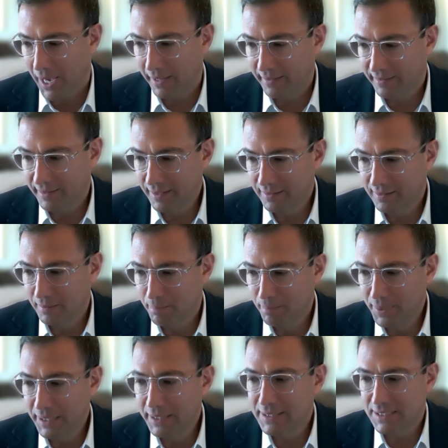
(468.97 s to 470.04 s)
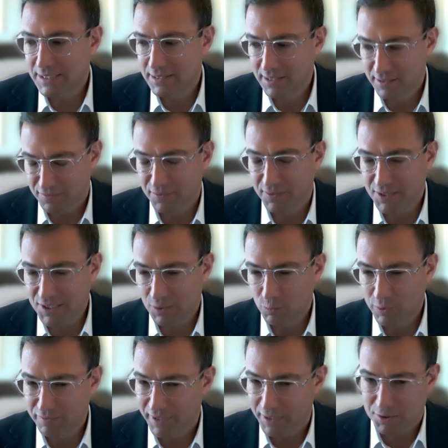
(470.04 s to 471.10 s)
I think the biggest difference, and
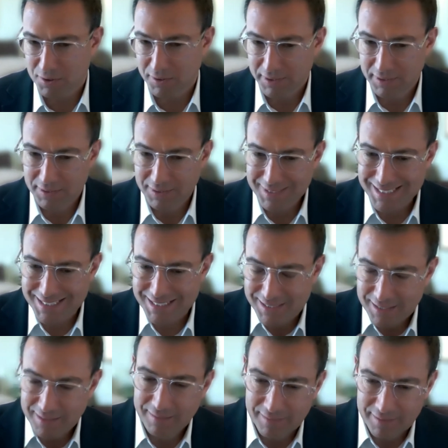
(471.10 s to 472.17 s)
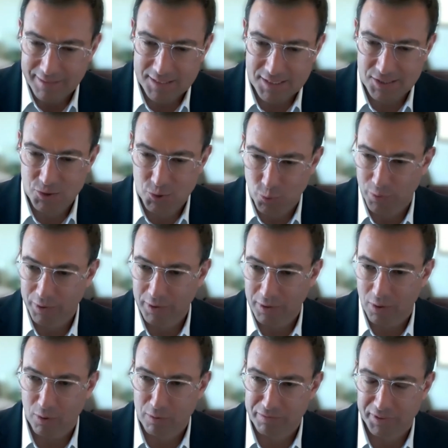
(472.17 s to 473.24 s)
we've actually seen this during
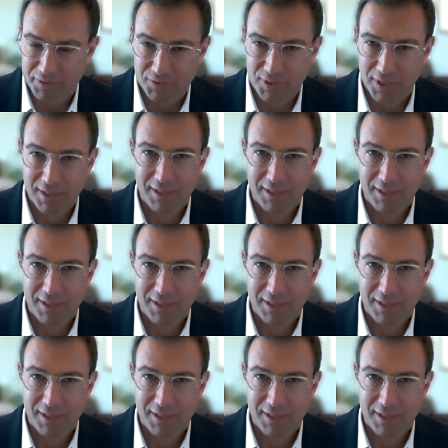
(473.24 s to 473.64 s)
COVID,